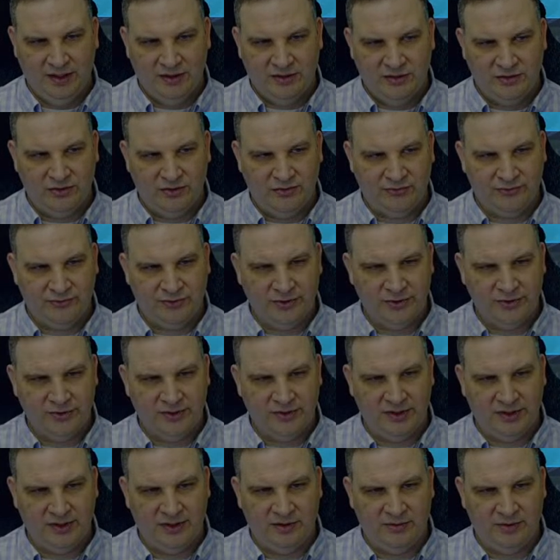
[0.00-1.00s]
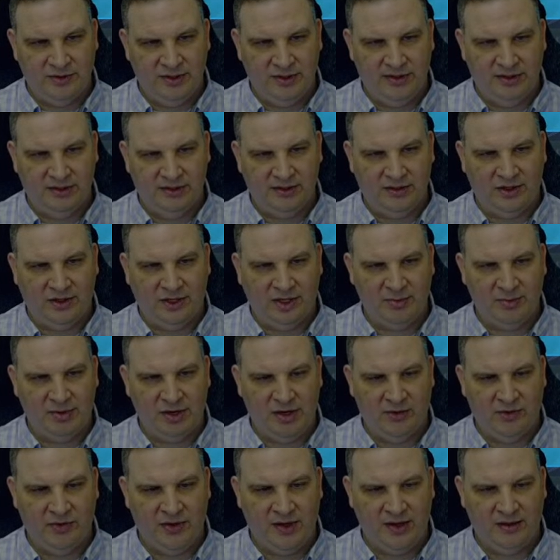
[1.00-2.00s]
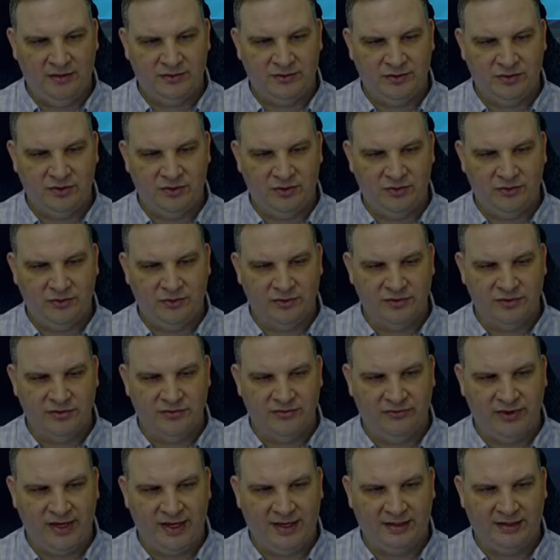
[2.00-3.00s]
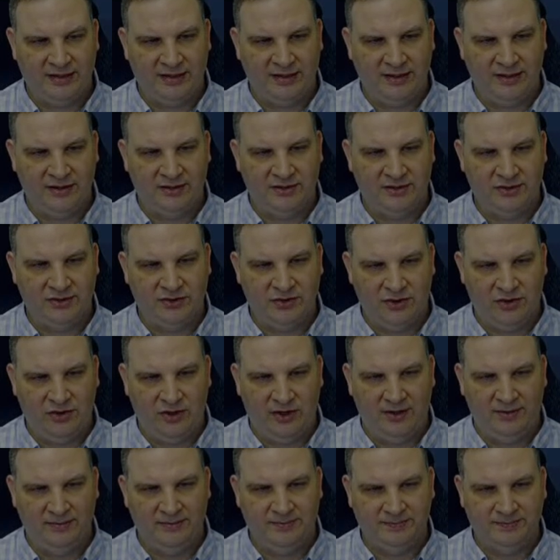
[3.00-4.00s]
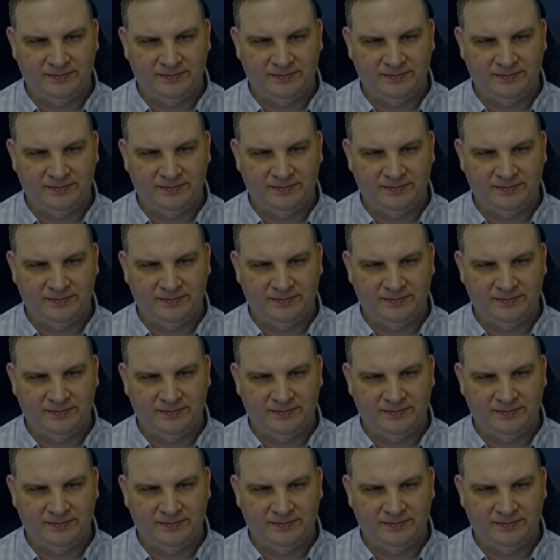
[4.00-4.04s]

So the first thing that we need to talk about with Houndstooth is the fact that its taunt,